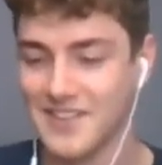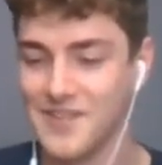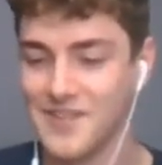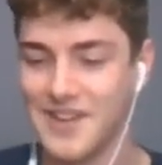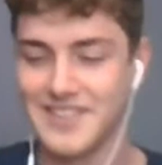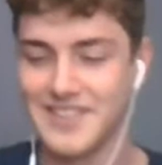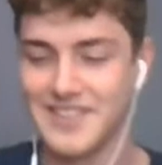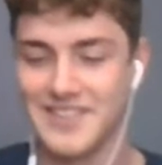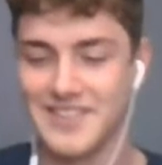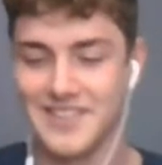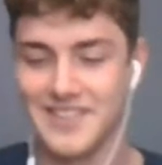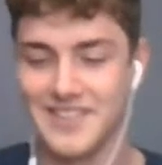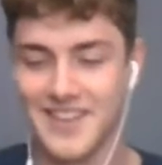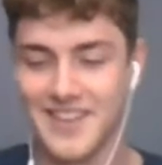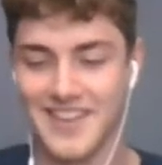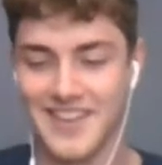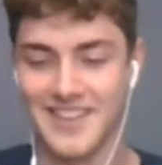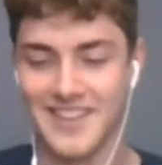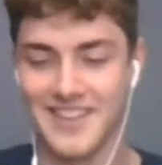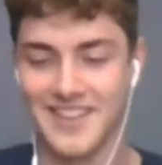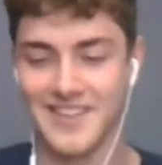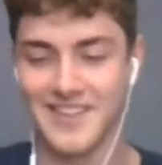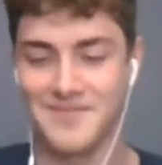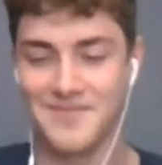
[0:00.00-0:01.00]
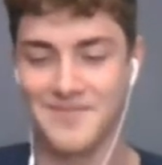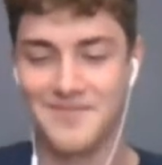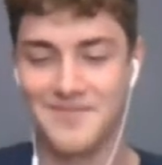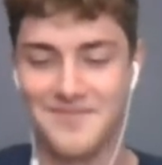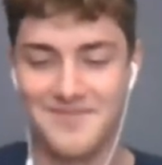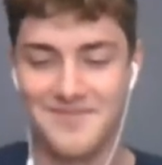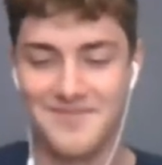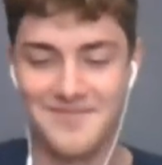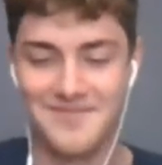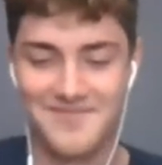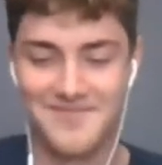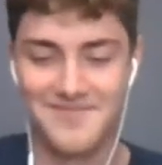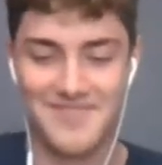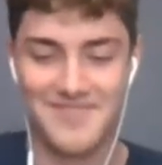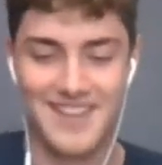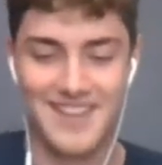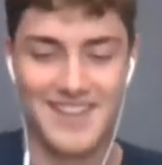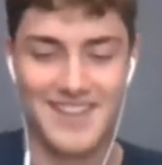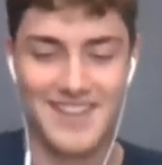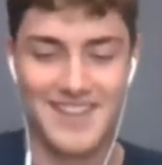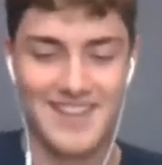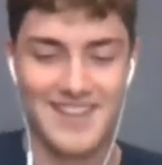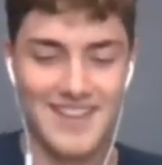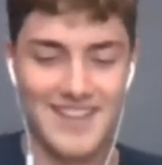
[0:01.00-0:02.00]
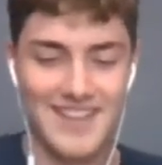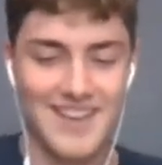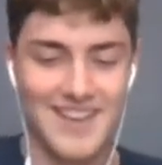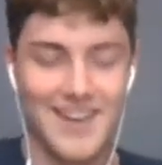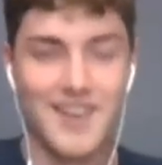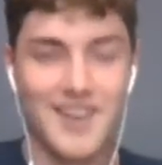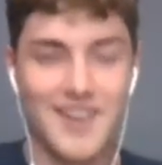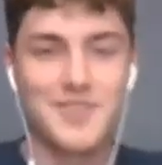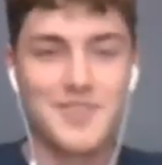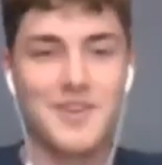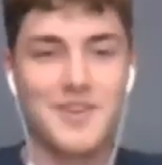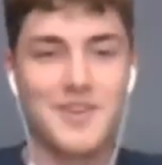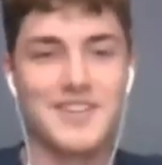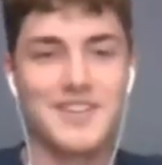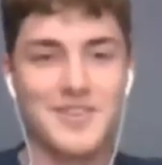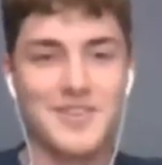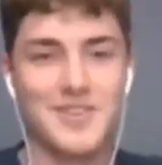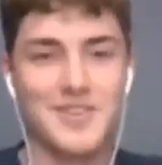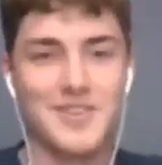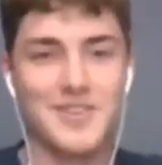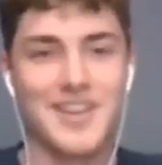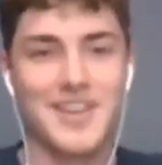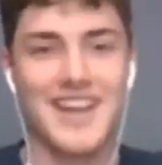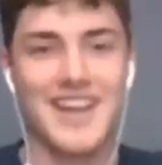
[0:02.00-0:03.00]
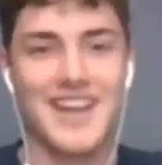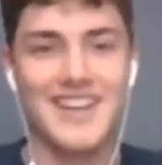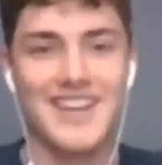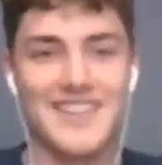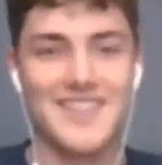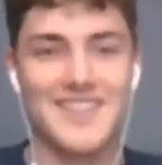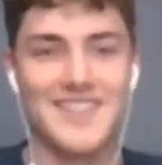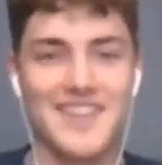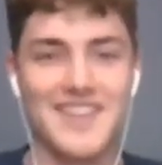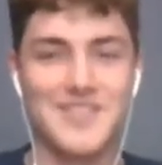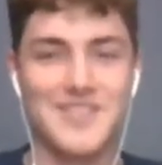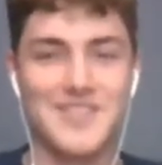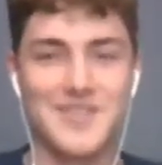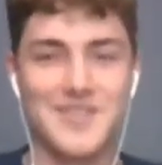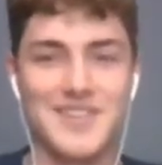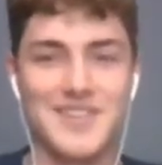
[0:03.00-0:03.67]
she didn't like them. Also, I don't look anything like you.